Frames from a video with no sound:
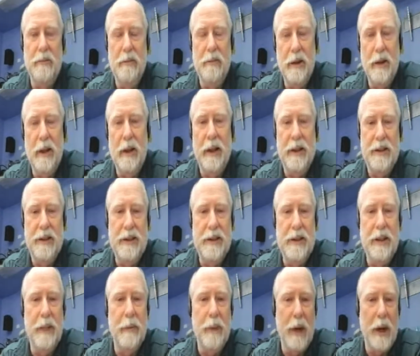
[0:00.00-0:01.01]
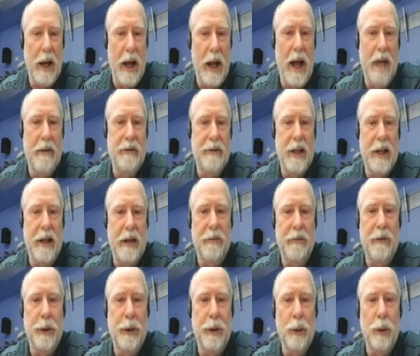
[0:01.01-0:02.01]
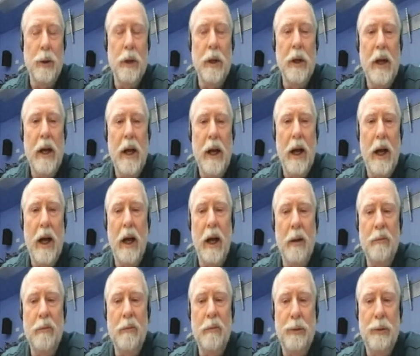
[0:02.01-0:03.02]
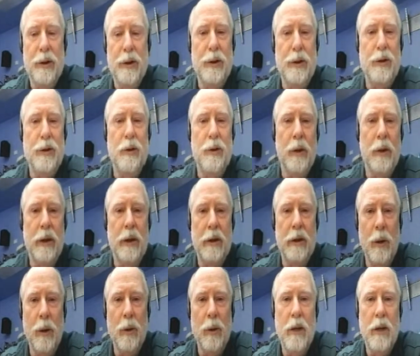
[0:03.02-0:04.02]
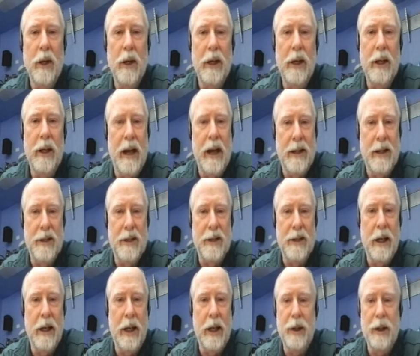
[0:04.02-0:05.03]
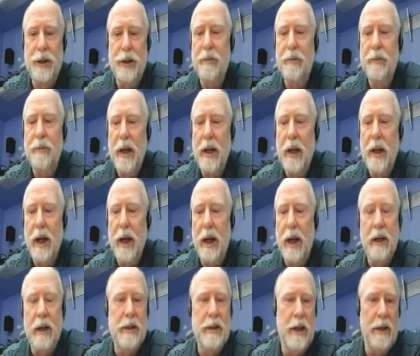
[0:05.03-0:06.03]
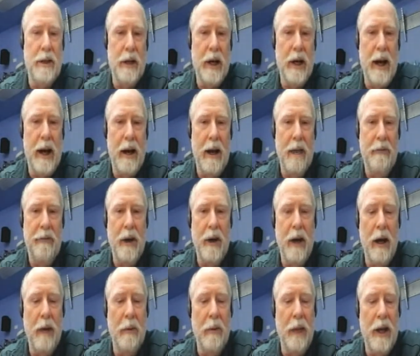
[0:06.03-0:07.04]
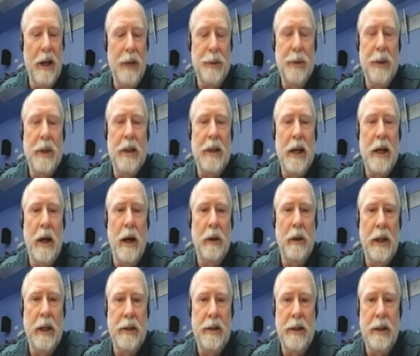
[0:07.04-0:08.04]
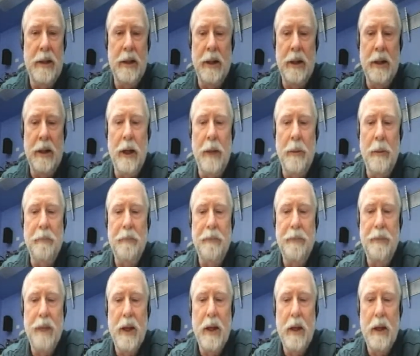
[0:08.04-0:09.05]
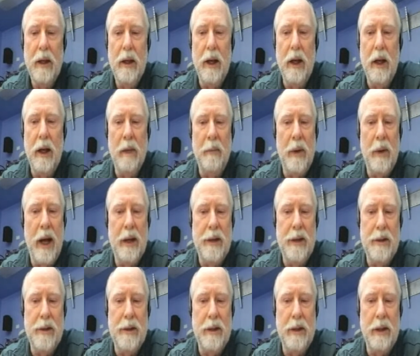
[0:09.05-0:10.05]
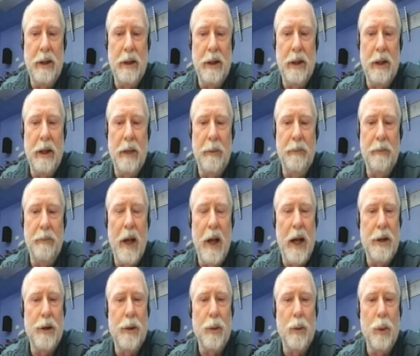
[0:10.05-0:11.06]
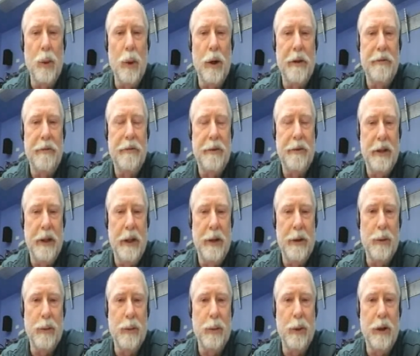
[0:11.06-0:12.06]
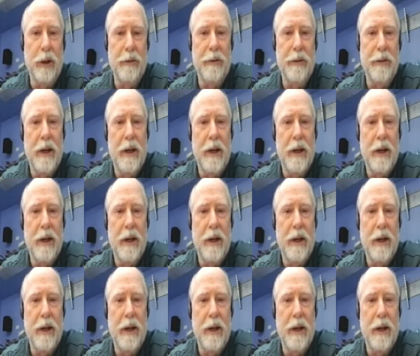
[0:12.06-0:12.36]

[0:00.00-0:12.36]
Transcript: let's say about half of that fuel, yep. um, which was stored locally at the station, and the other half um, has been down at the um, um, at the um, at the wharf near the wharf,